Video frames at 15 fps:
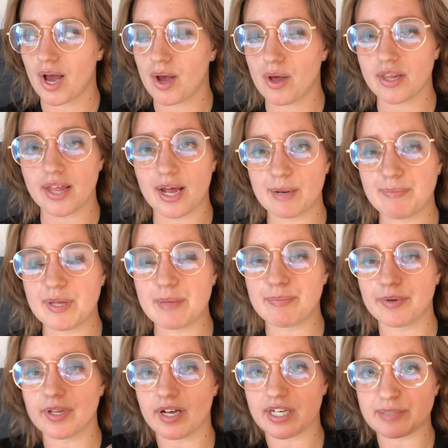a lot of
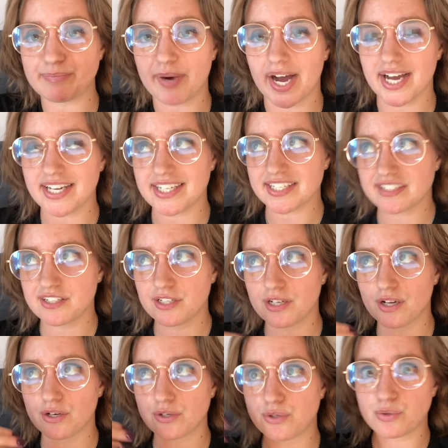people are biased
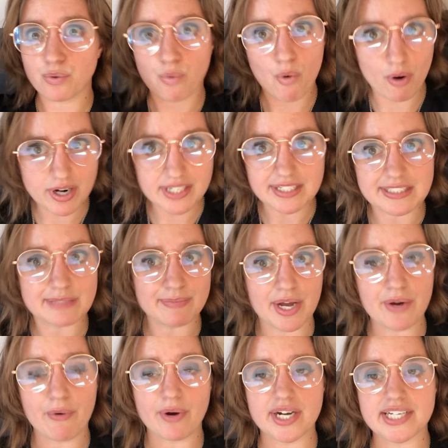towards
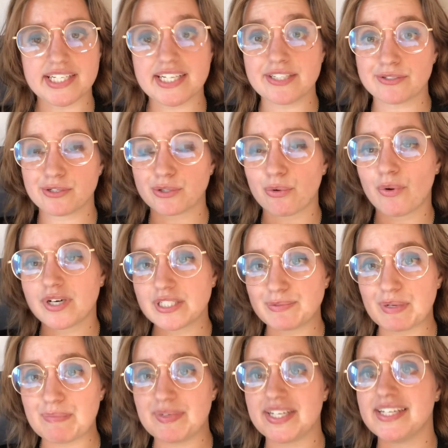minorities or towards
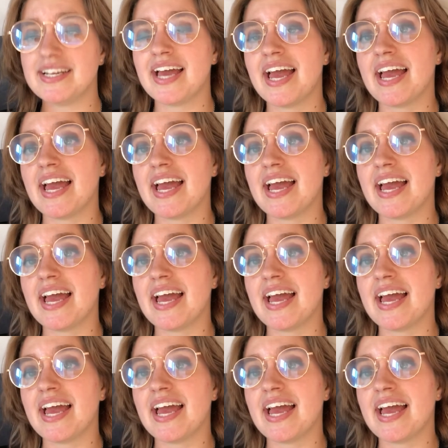women